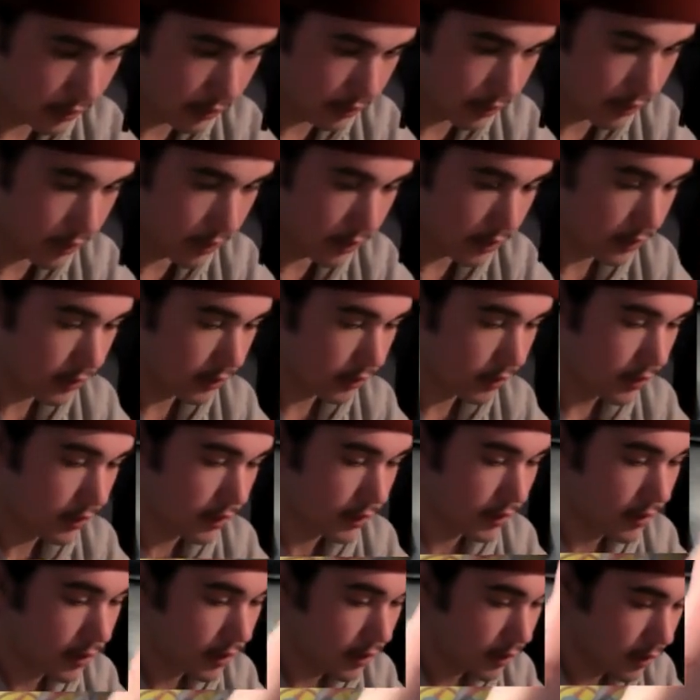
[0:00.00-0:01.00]
to fall.
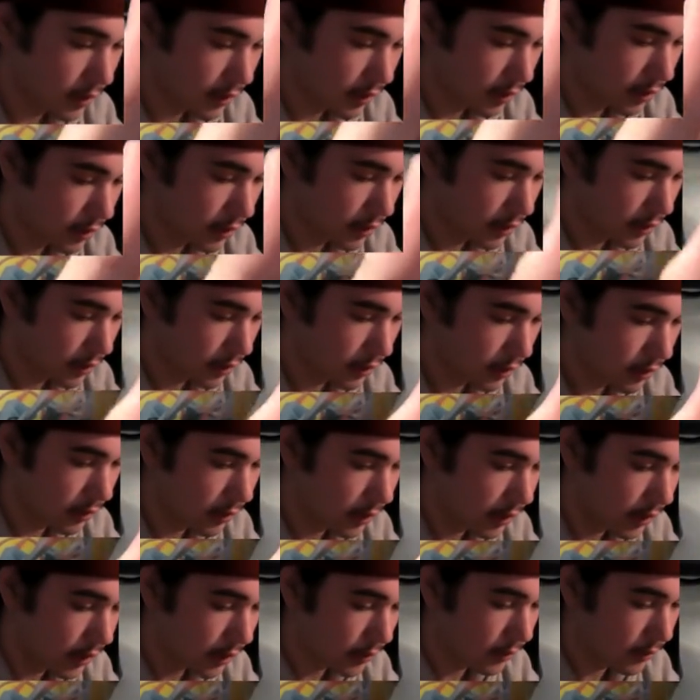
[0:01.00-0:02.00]
All
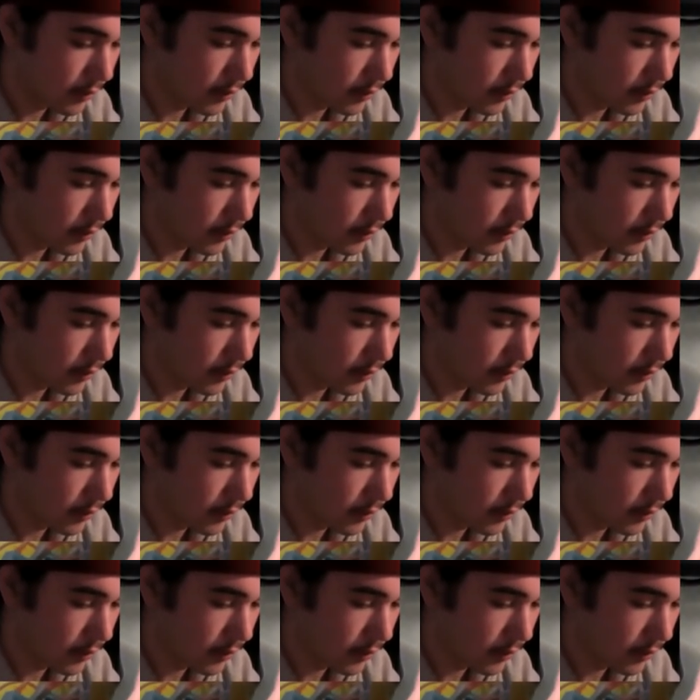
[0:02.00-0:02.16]
right.